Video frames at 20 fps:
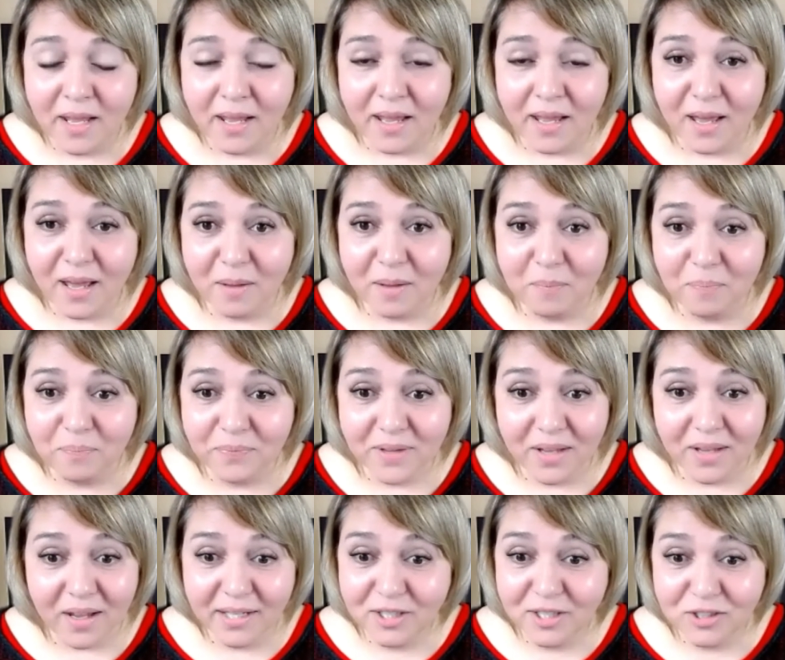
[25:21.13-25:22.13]

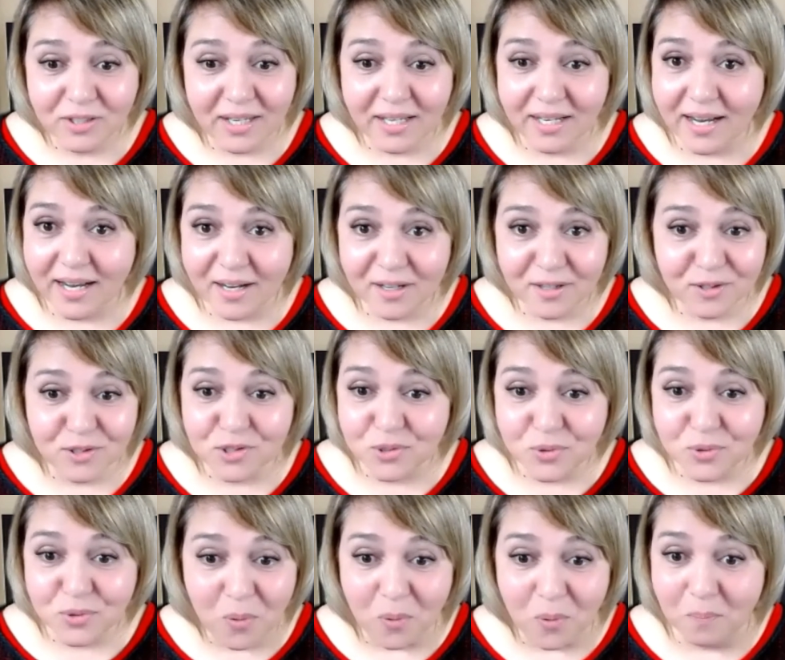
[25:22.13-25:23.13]
I need to get out of the
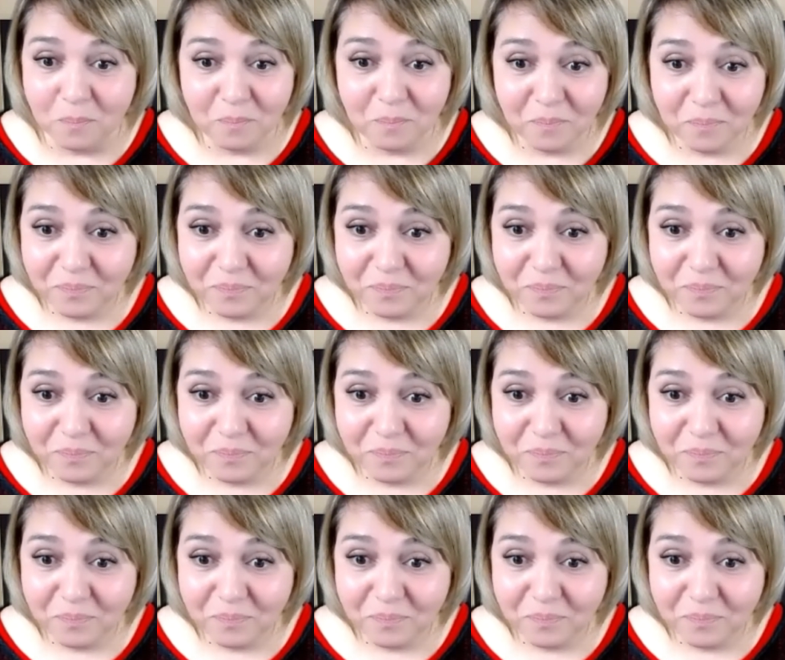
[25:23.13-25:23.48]
storm.